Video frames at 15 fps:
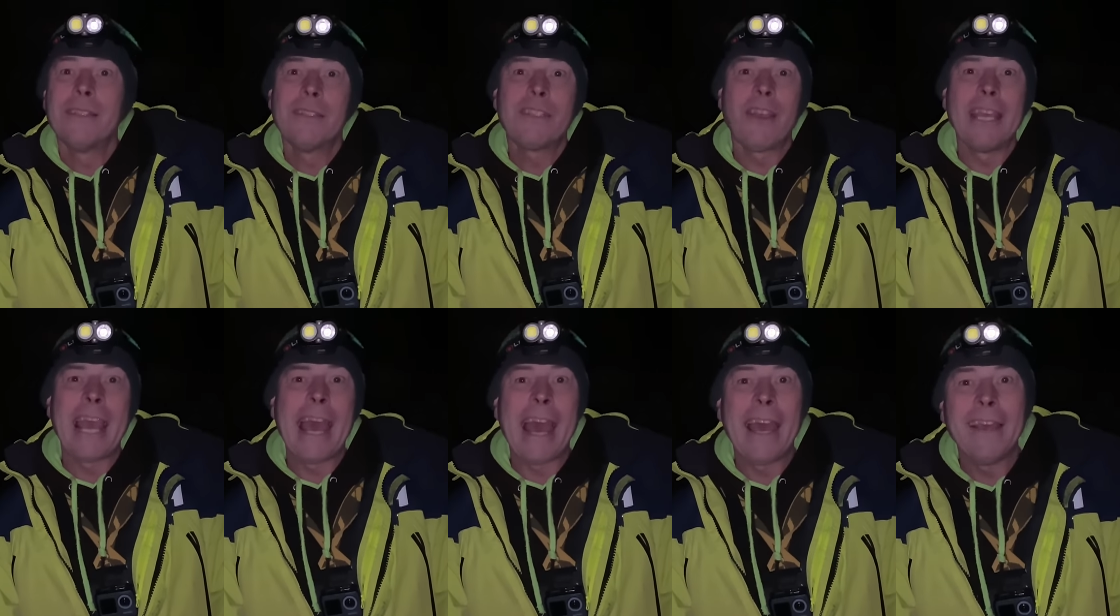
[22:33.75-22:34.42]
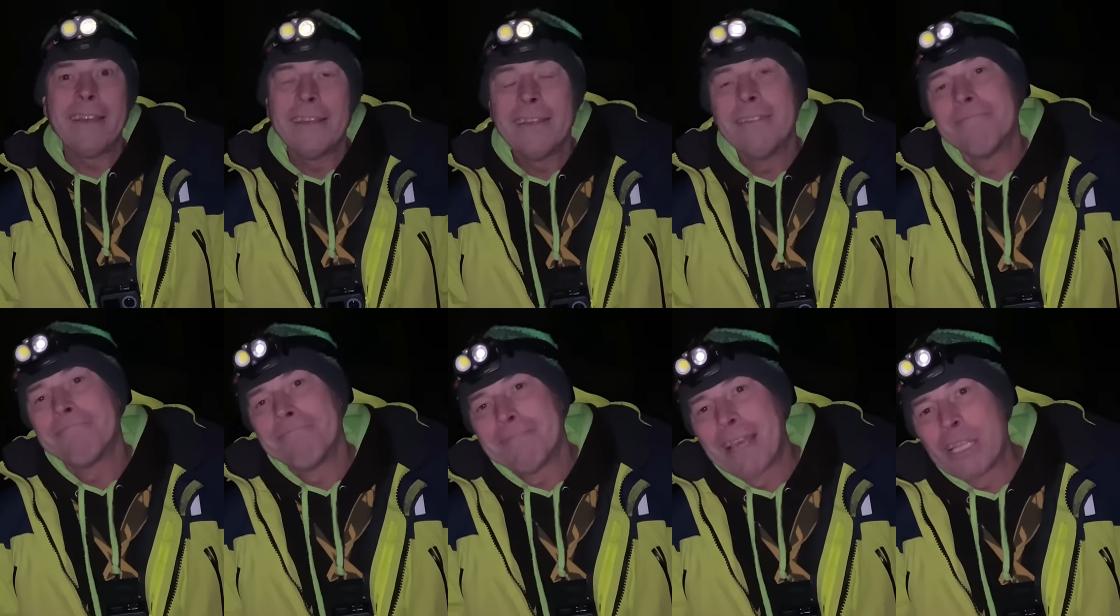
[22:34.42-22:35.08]
So yeah,
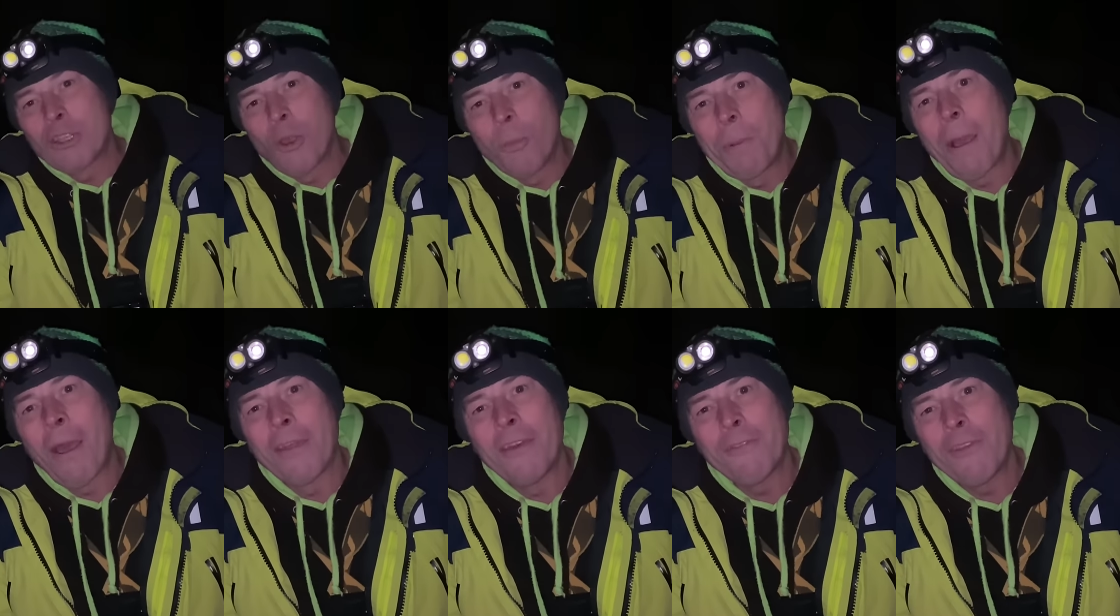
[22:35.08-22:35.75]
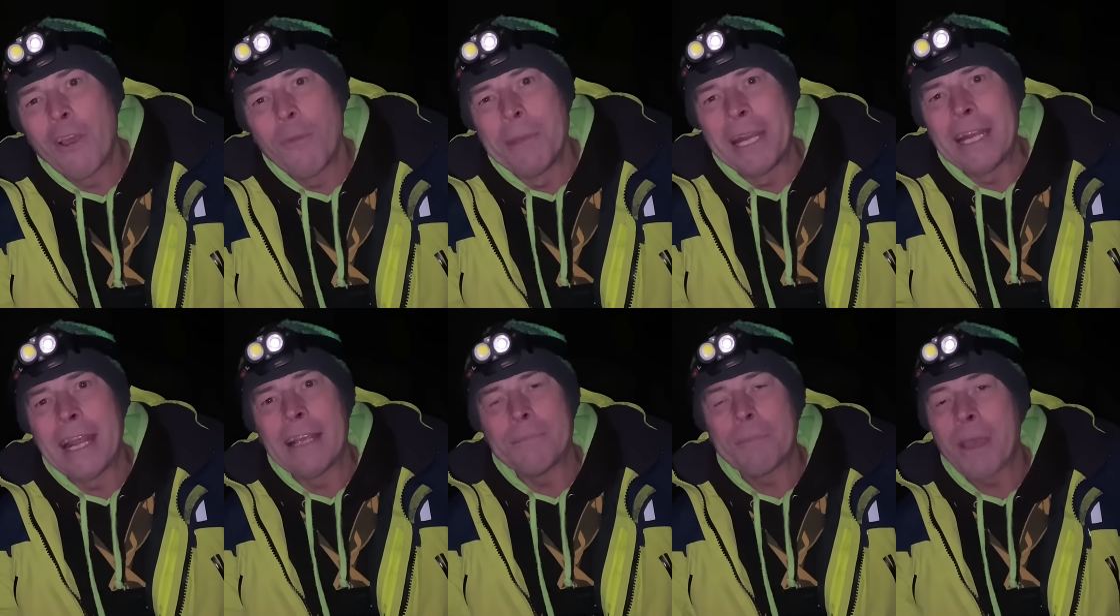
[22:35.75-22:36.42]
it's all part of the filming, isn't
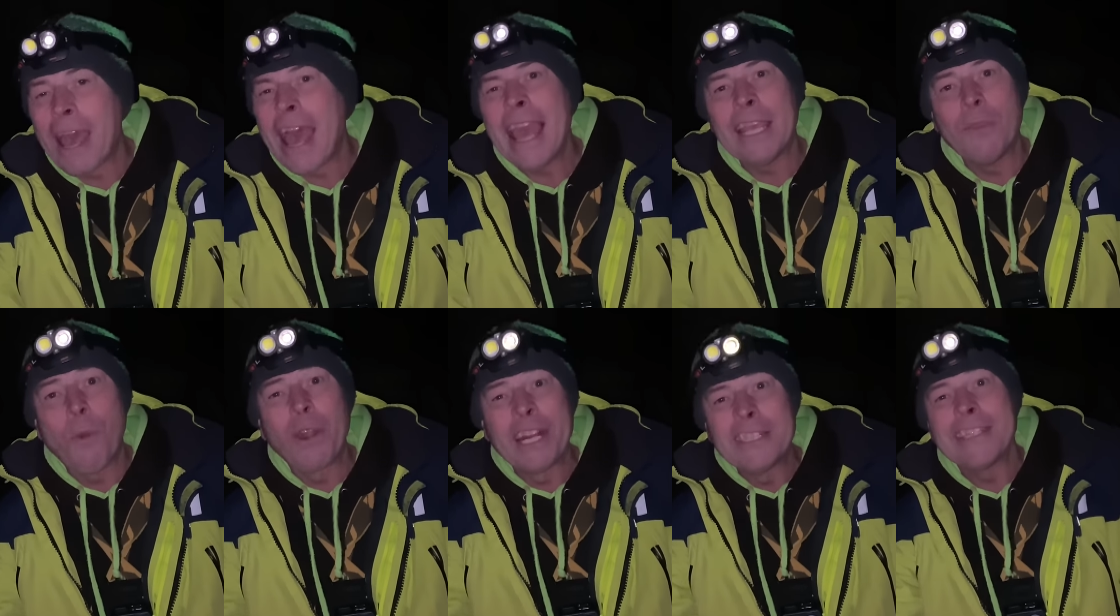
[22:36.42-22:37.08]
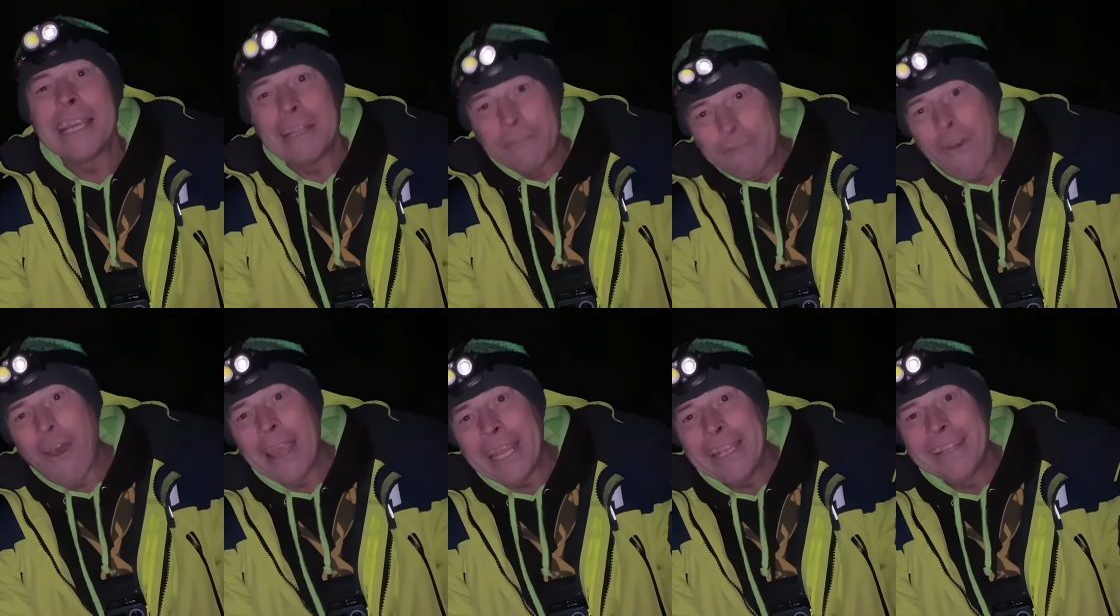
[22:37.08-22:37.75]
it? But hey, you wanted to see the
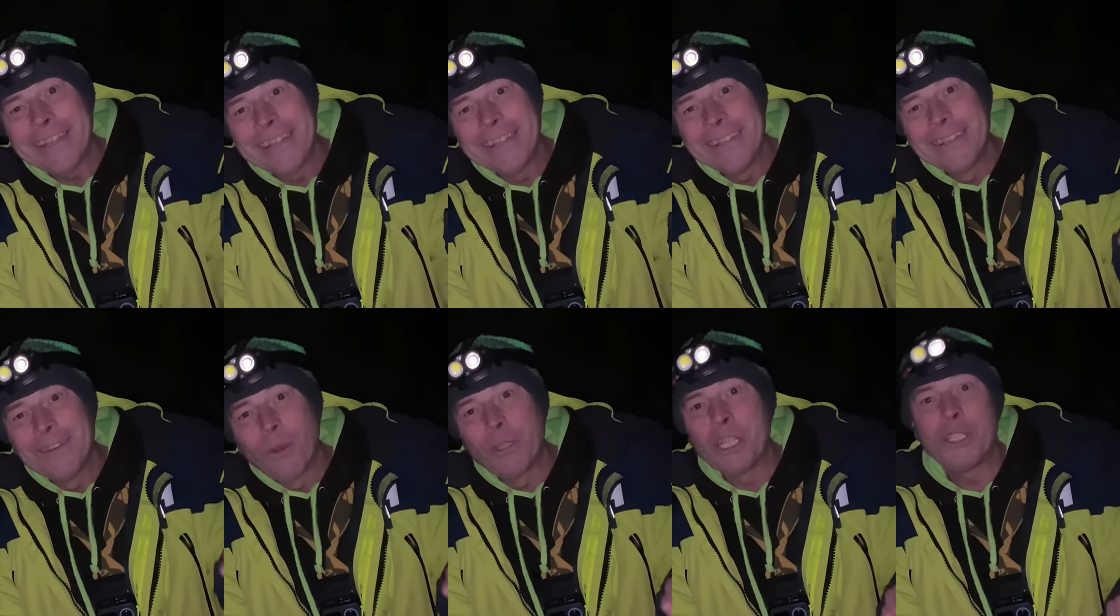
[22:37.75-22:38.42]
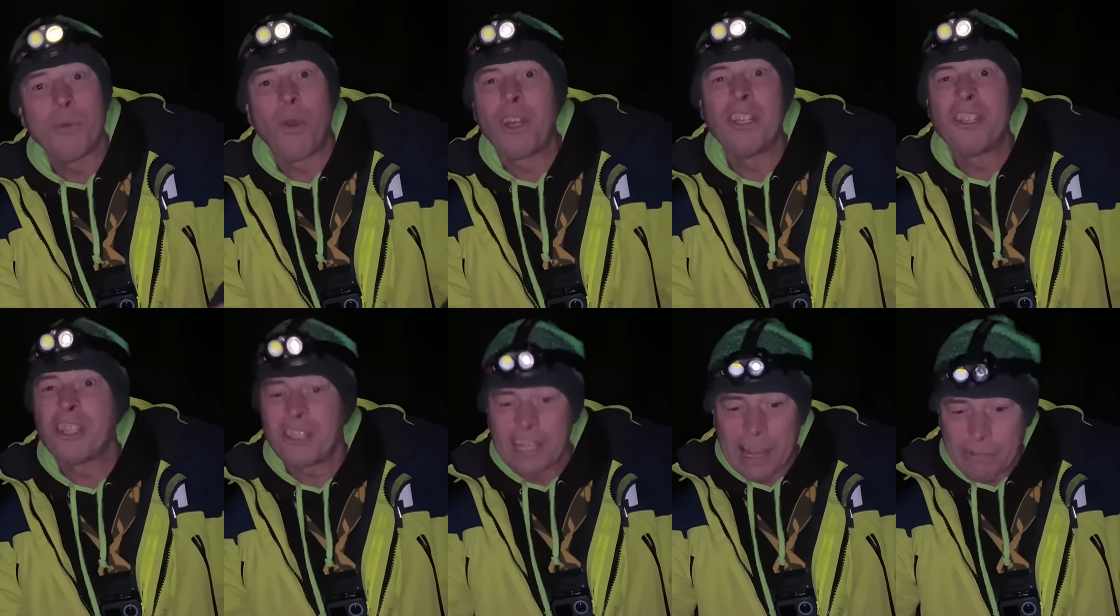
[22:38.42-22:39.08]
fight, or did you want to
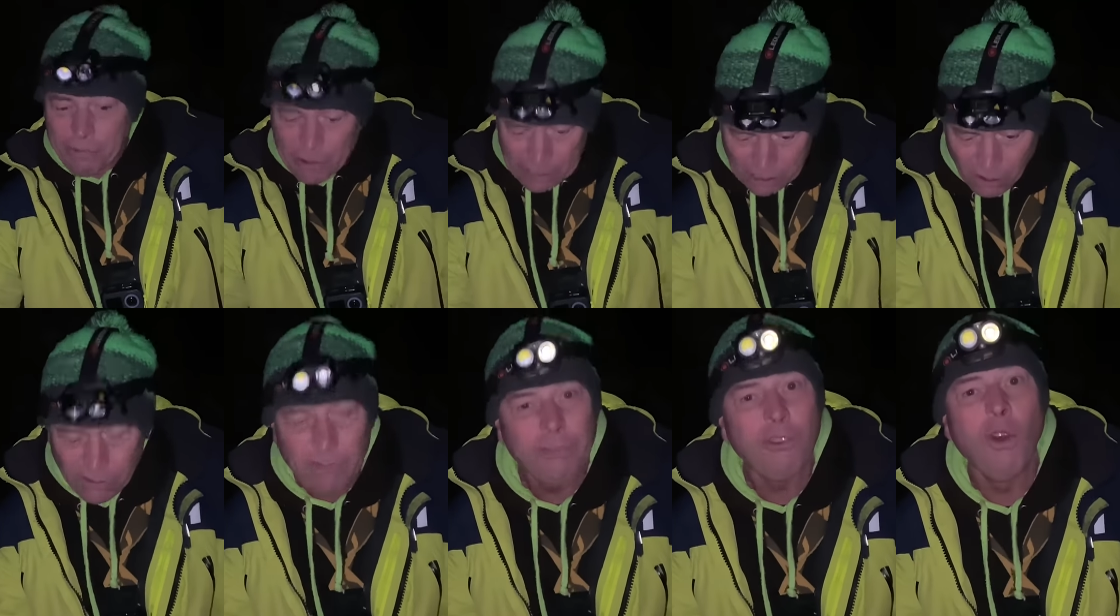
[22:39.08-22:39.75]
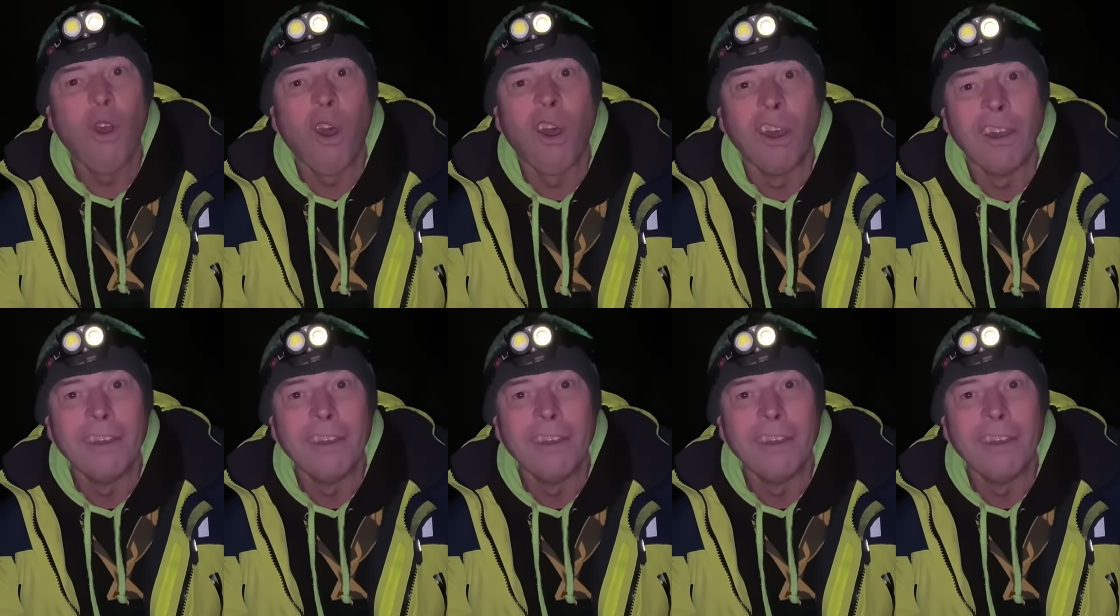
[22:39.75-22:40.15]
just see a fish on the floor?